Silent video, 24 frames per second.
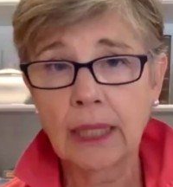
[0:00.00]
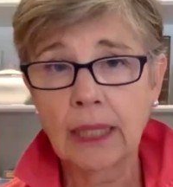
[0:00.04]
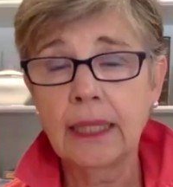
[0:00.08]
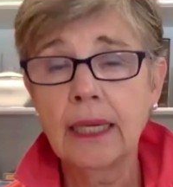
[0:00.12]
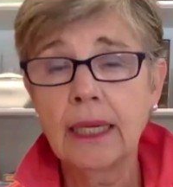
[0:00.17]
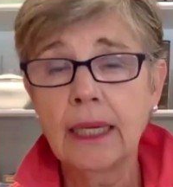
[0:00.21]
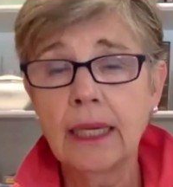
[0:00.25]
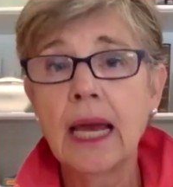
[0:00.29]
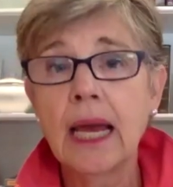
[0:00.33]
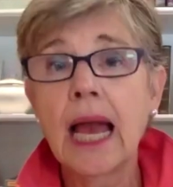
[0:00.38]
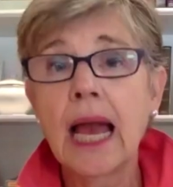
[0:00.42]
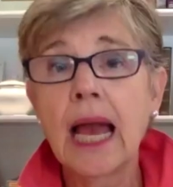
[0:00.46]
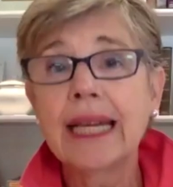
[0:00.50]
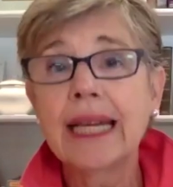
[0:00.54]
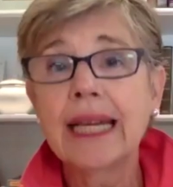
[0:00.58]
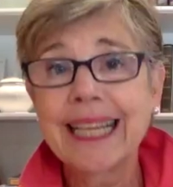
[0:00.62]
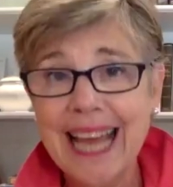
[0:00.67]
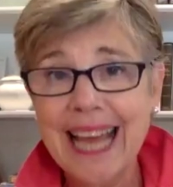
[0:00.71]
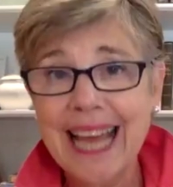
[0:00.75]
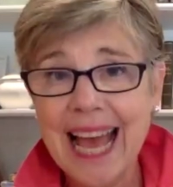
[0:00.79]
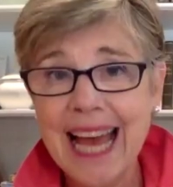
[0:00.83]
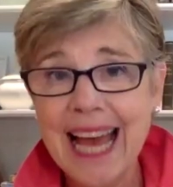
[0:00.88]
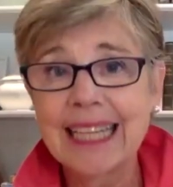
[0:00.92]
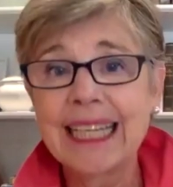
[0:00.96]
And
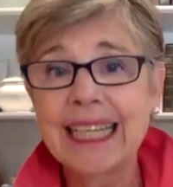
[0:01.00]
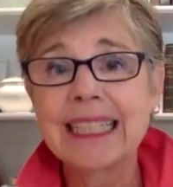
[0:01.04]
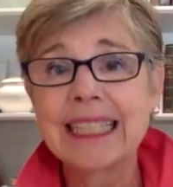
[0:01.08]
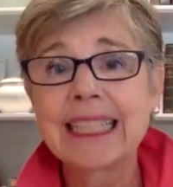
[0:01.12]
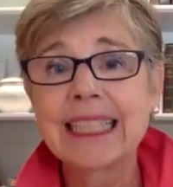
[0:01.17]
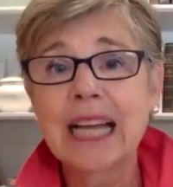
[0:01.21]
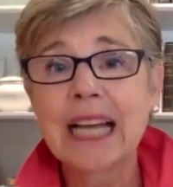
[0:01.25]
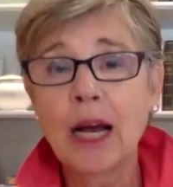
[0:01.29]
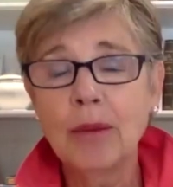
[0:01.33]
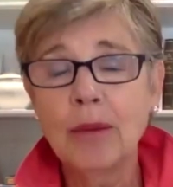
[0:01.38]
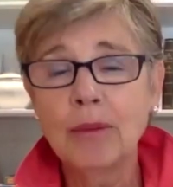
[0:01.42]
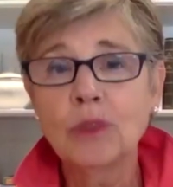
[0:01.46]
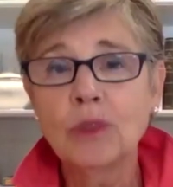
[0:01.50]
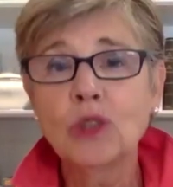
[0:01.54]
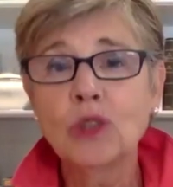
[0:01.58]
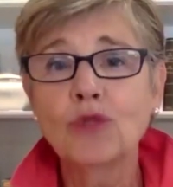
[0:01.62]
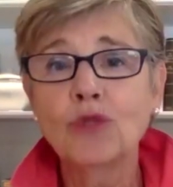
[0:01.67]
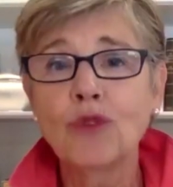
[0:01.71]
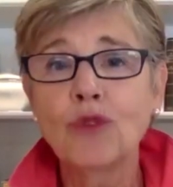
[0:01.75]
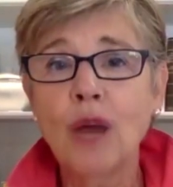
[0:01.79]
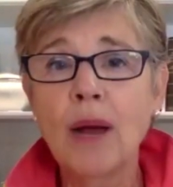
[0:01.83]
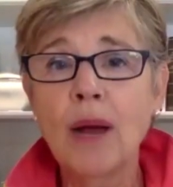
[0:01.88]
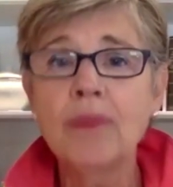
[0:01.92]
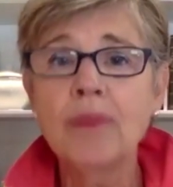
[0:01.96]
again, it comes
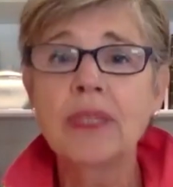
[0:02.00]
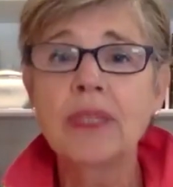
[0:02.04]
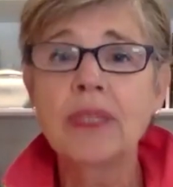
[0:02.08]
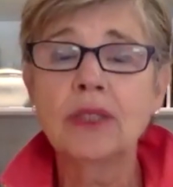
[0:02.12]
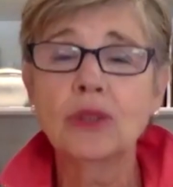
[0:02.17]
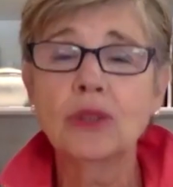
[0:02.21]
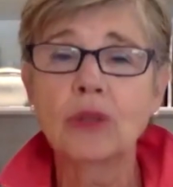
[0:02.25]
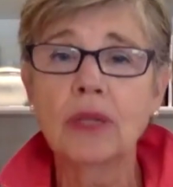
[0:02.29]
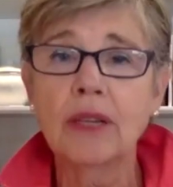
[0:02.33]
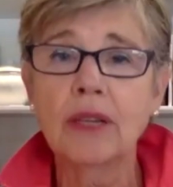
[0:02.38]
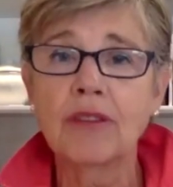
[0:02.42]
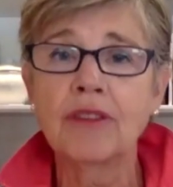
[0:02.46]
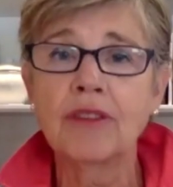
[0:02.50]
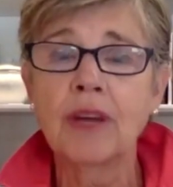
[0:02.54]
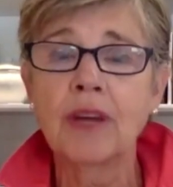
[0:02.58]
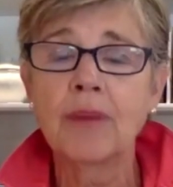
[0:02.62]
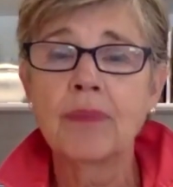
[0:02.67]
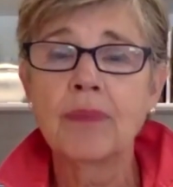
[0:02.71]
from this sort of,